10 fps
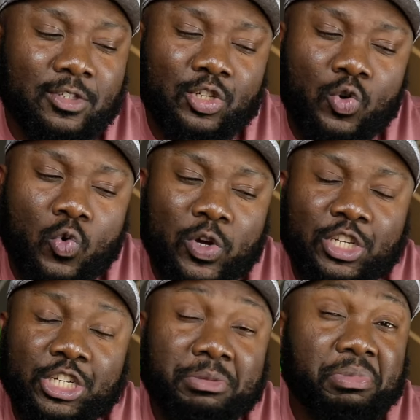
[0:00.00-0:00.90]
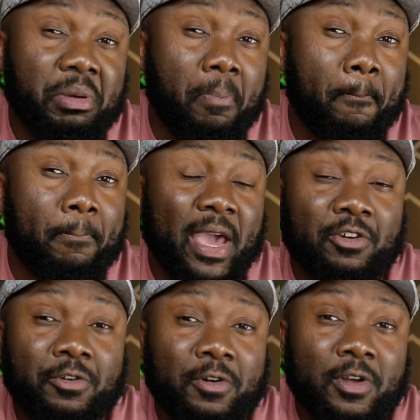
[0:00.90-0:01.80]
so it should be a
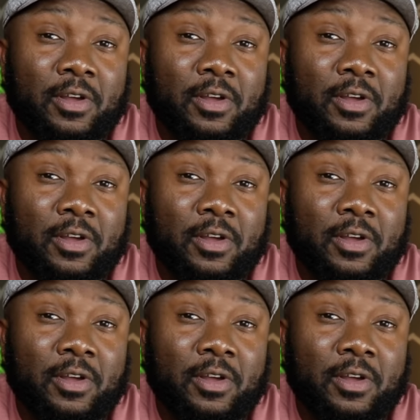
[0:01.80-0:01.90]
better